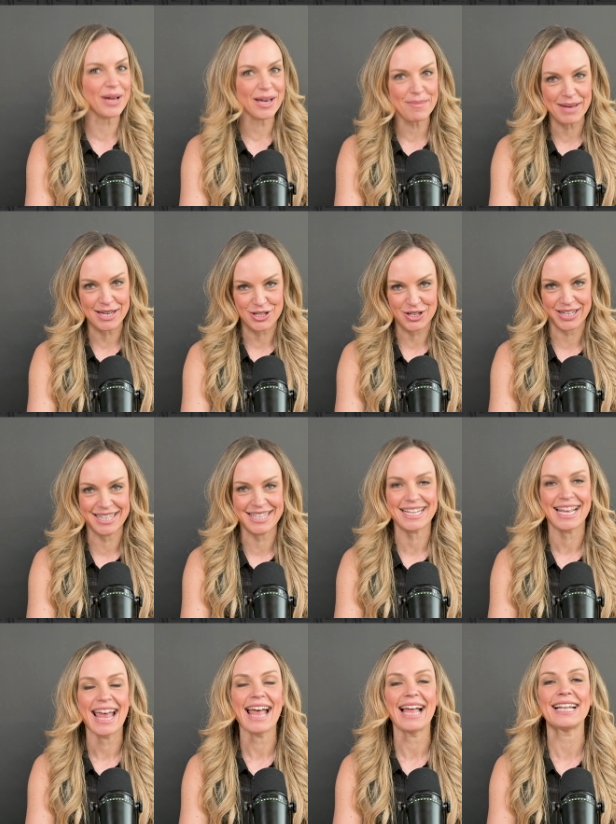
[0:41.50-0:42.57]
commissions,
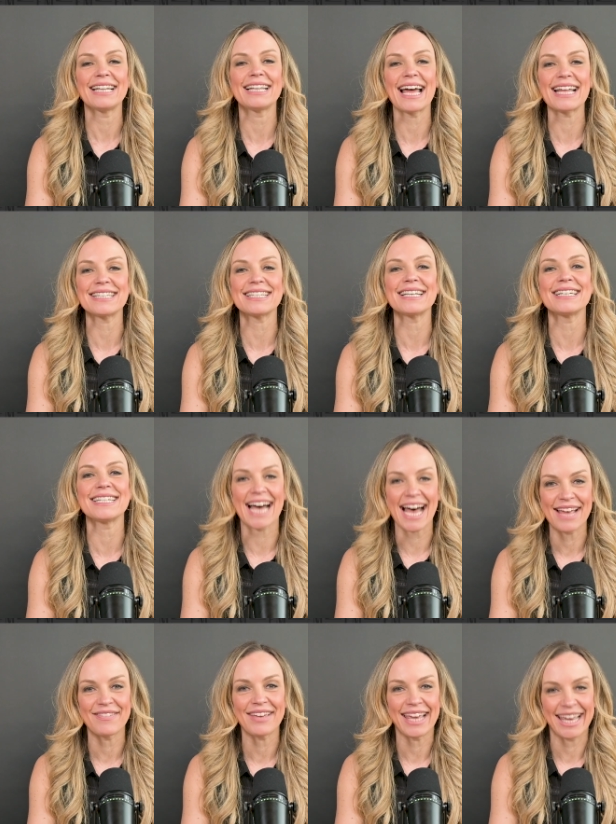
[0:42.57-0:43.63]
let's
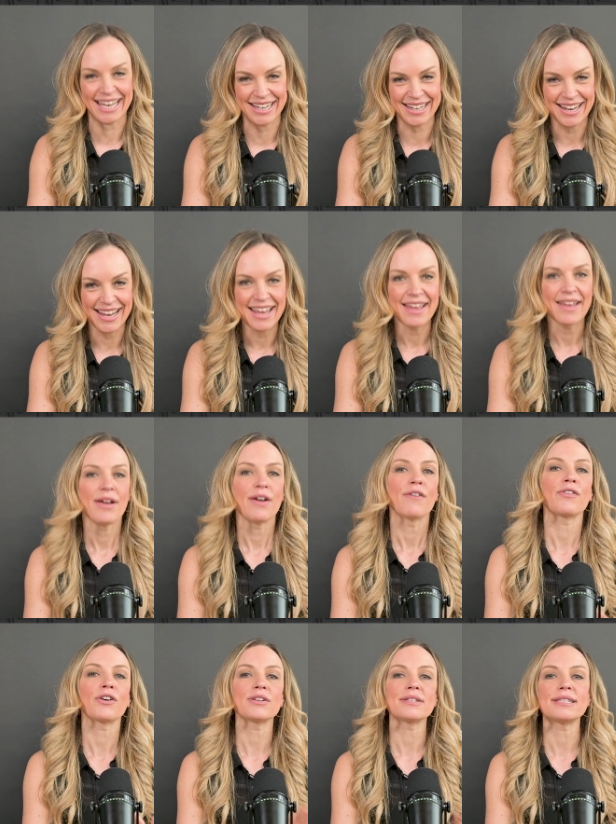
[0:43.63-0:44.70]
dive in.
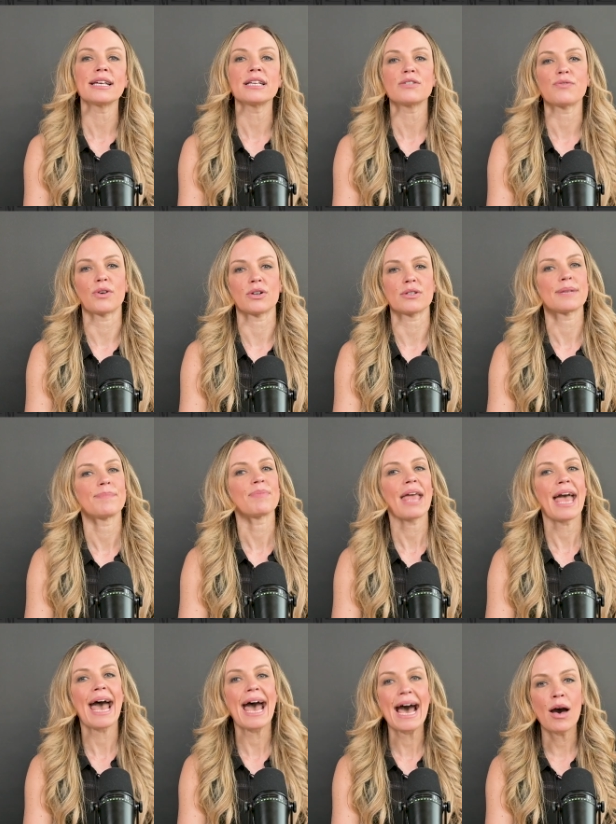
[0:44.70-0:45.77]
First things first,
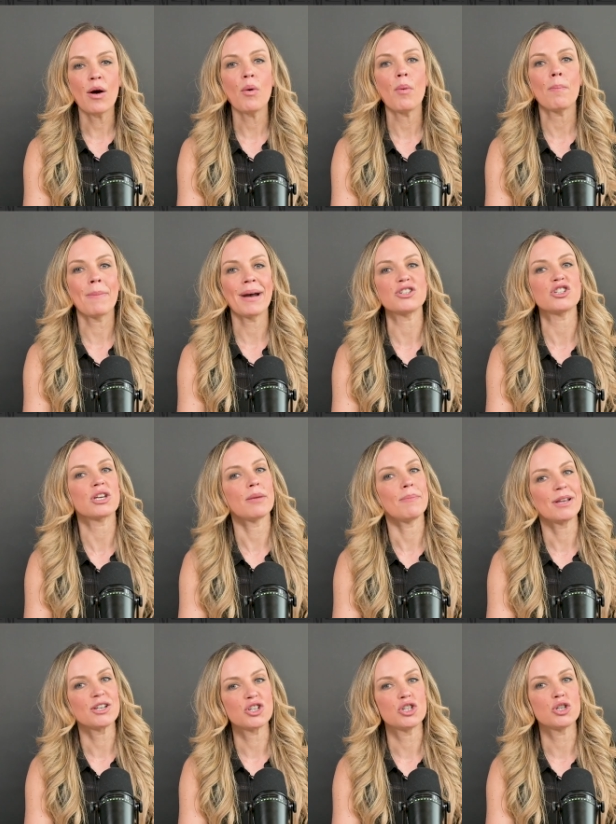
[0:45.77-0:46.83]
how much
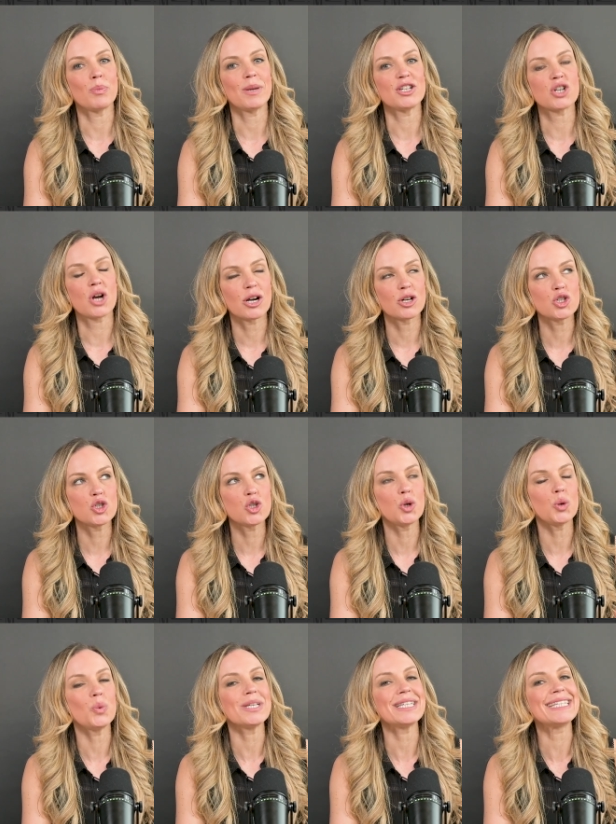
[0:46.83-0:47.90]
commission do we charge
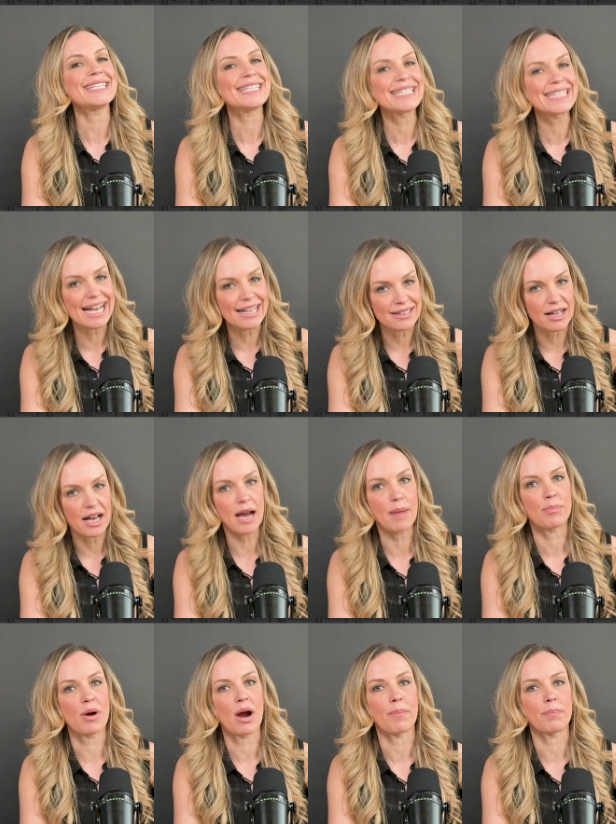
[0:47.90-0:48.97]
to sell a
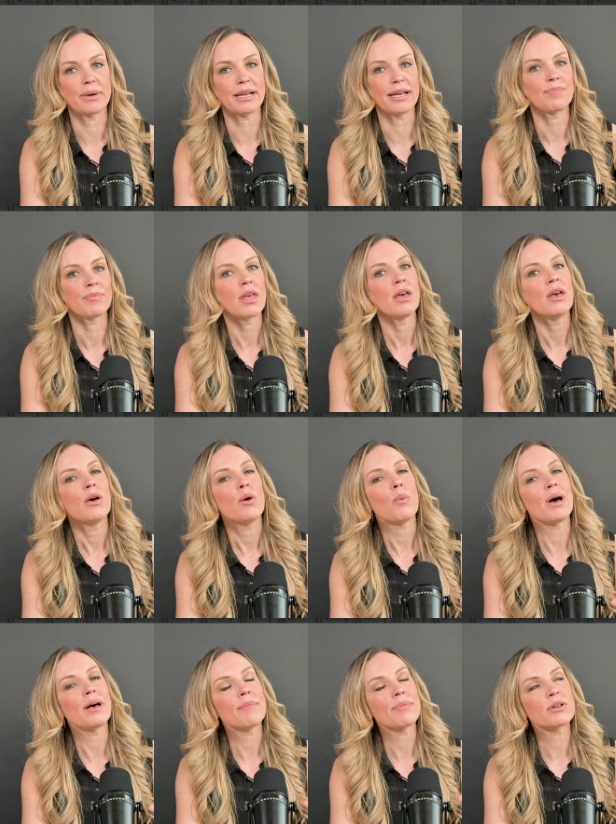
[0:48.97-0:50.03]
property?
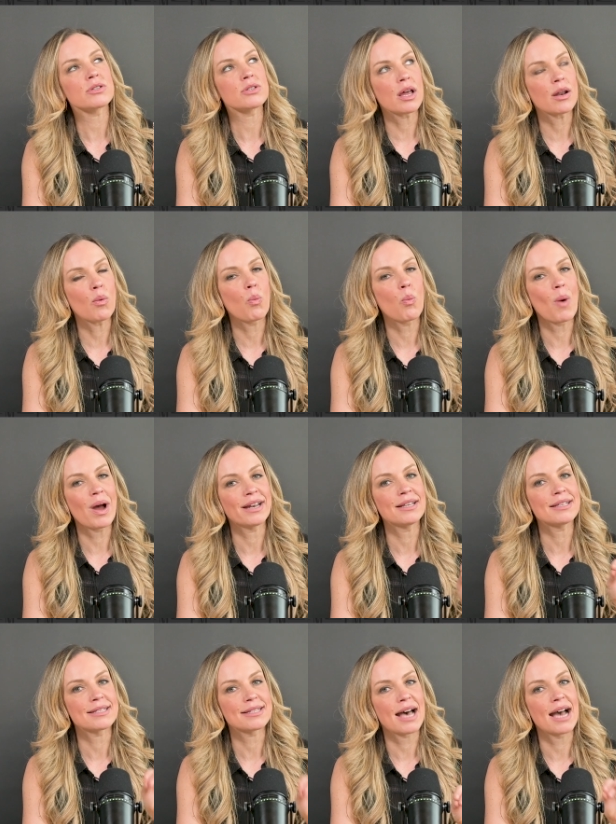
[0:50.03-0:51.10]
Well, there's not a
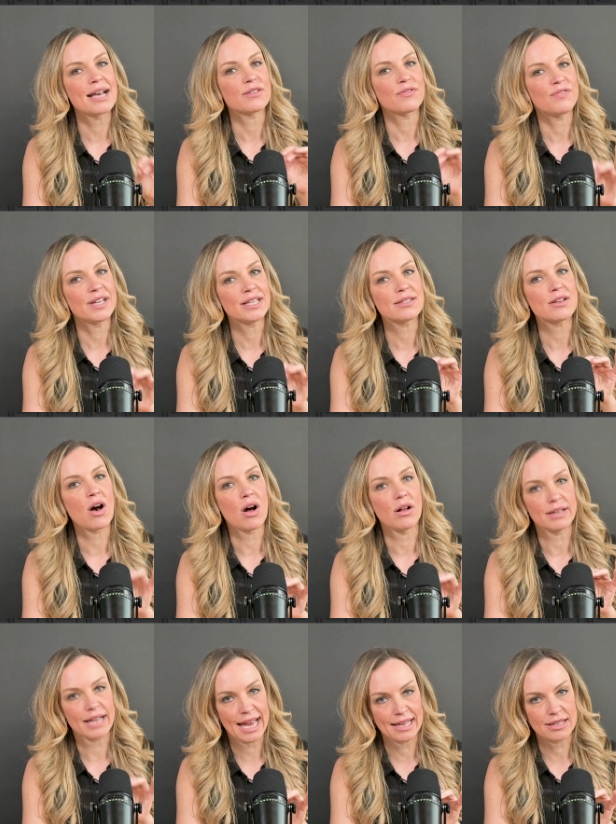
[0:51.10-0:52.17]
one size fits
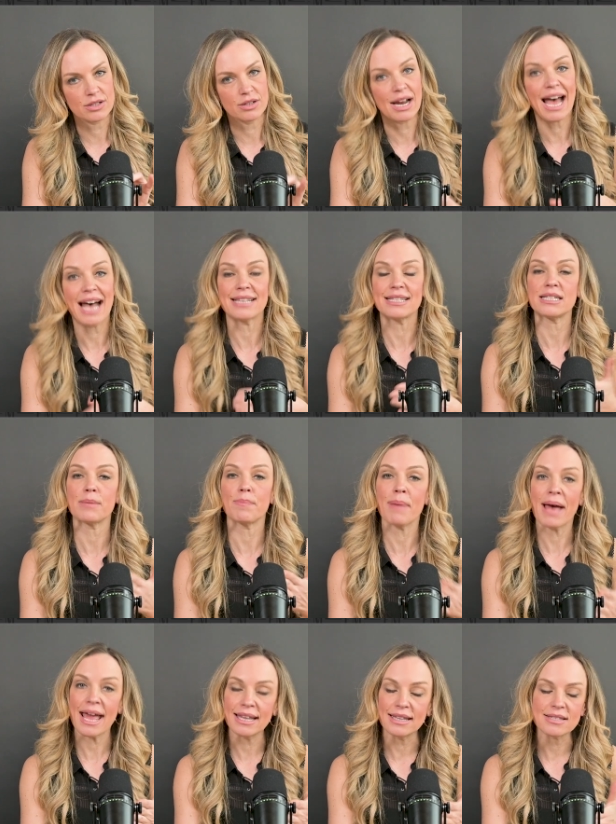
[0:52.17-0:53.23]
all answer as it
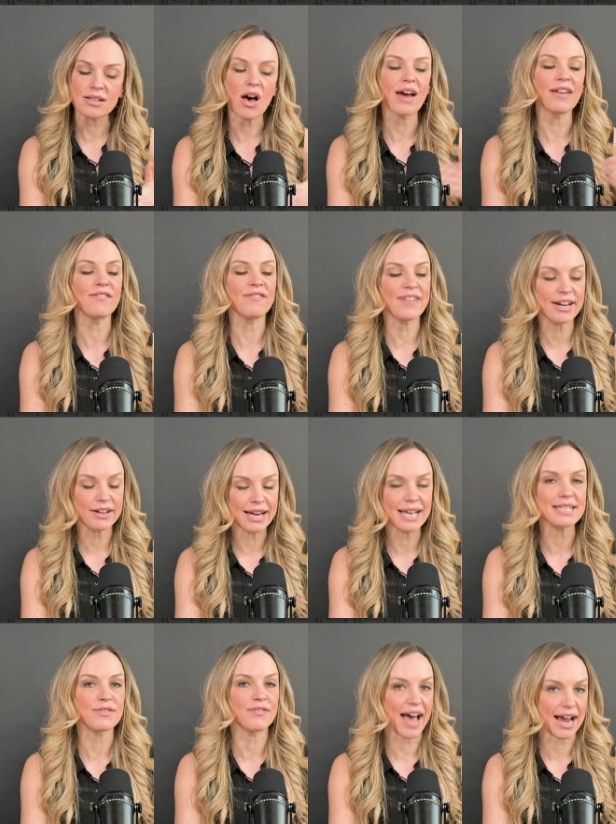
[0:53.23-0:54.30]
depends on
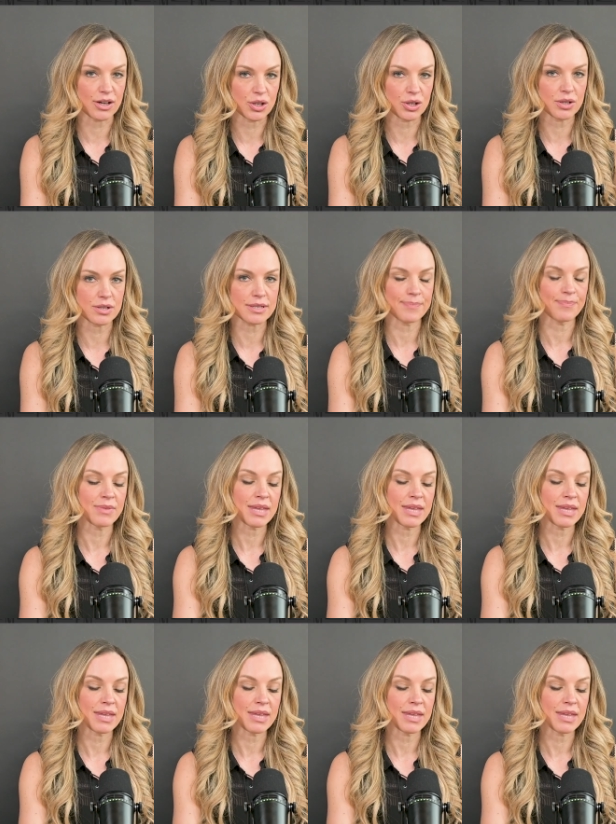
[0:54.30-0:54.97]
various factors